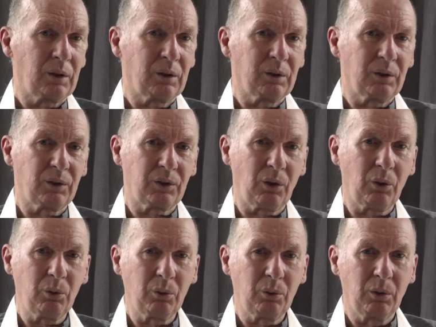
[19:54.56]
Uh,
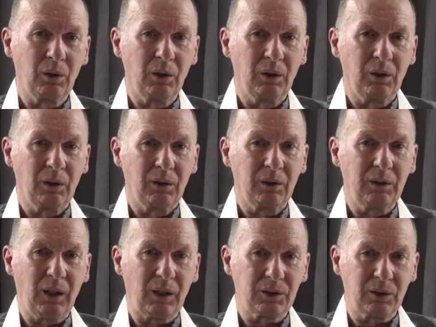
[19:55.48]
so,
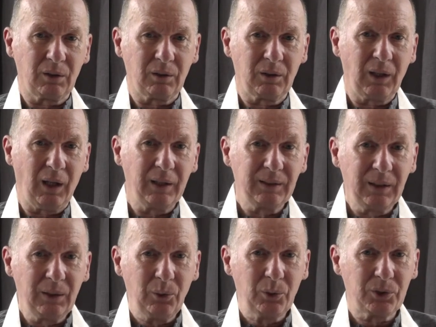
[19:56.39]
yes, the, the
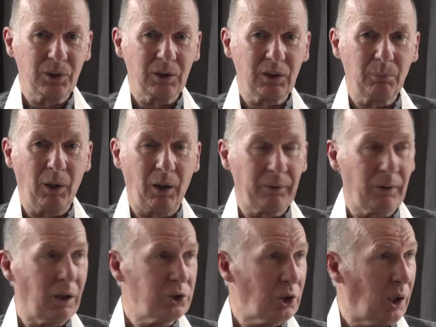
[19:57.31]
ideals that the
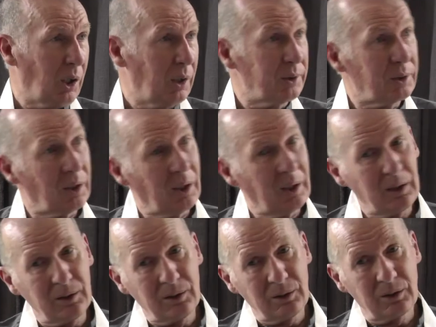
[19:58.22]
Maharaja had
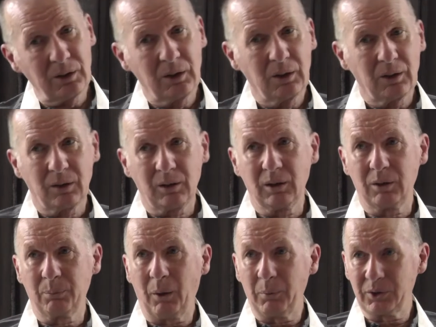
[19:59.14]
and
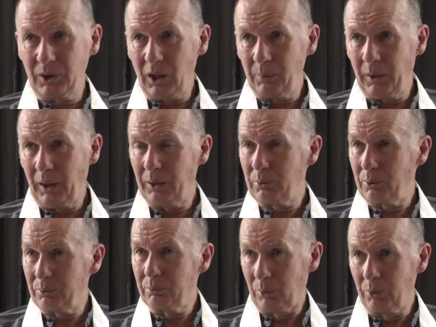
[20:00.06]
that Baba Sahib had
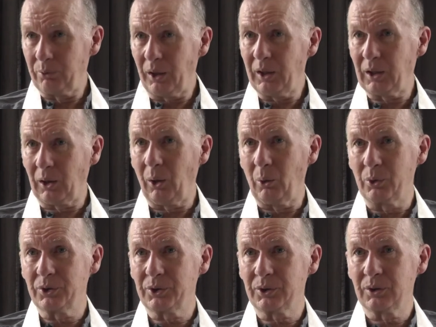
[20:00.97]
were, were very
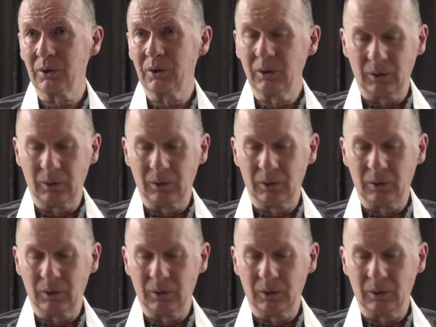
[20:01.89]
close.